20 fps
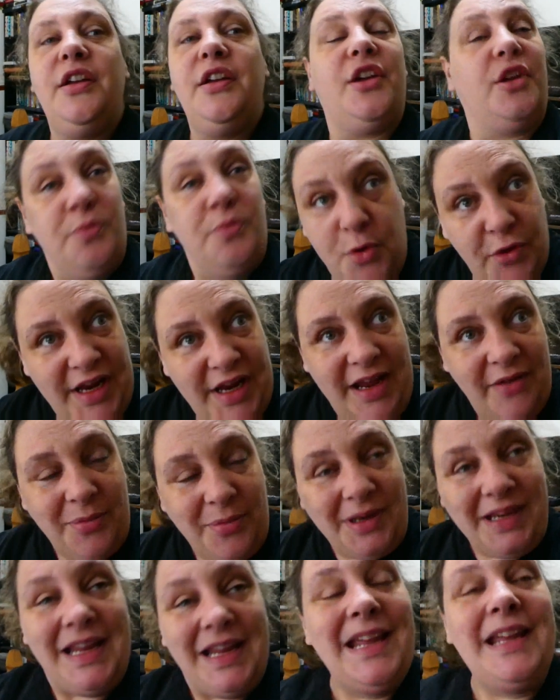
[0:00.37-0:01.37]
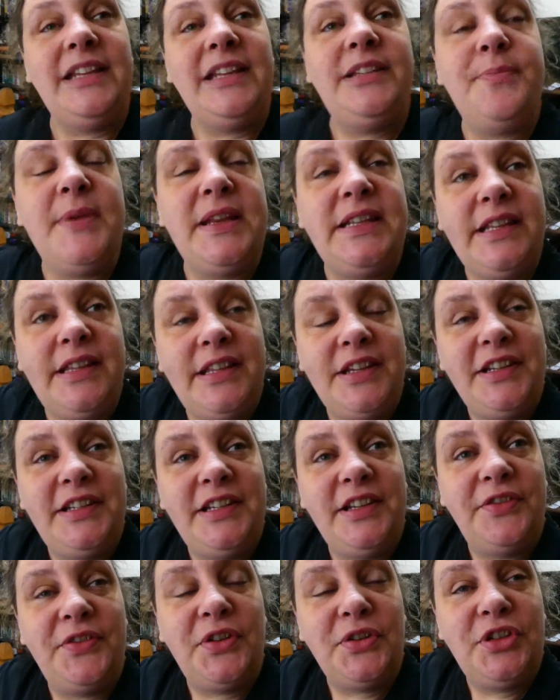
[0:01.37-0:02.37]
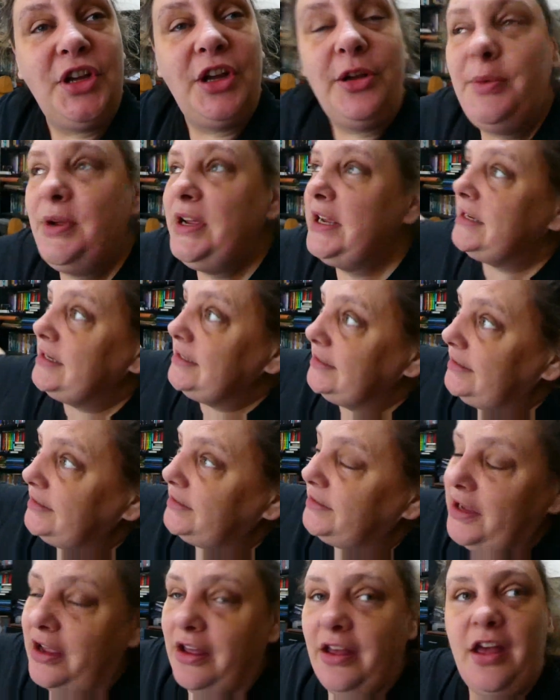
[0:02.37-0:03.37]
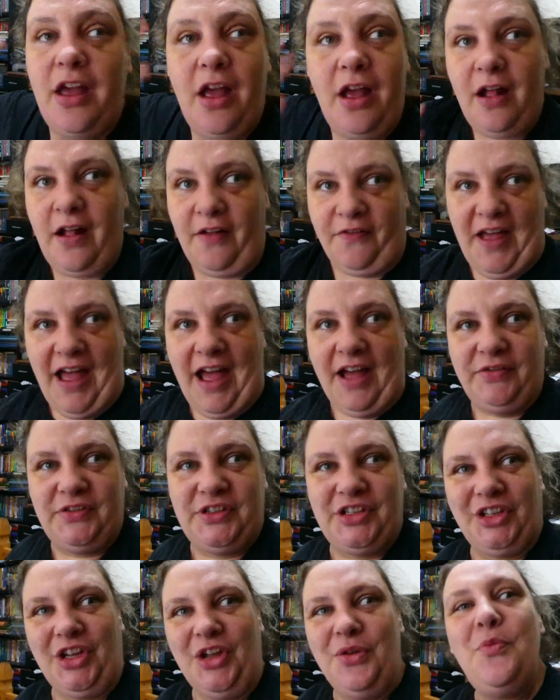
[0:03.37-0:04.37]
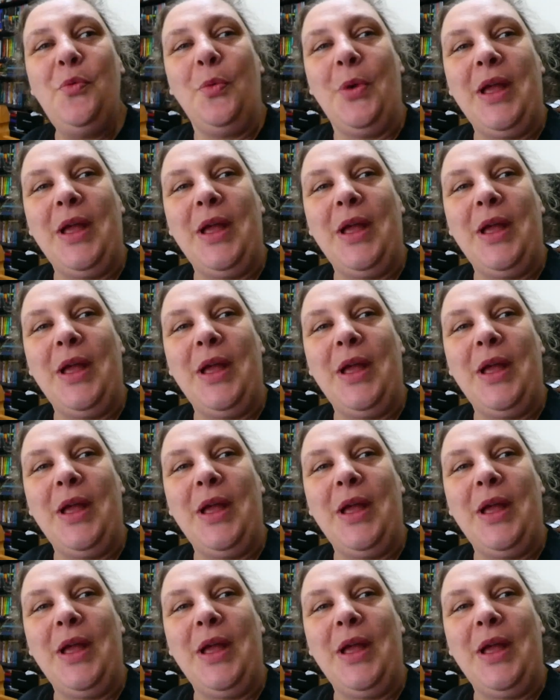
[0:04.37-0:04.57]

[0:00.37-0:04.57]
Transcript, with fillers: Good morning, everybody. It is Monday, 30th of October, and it's the start of half term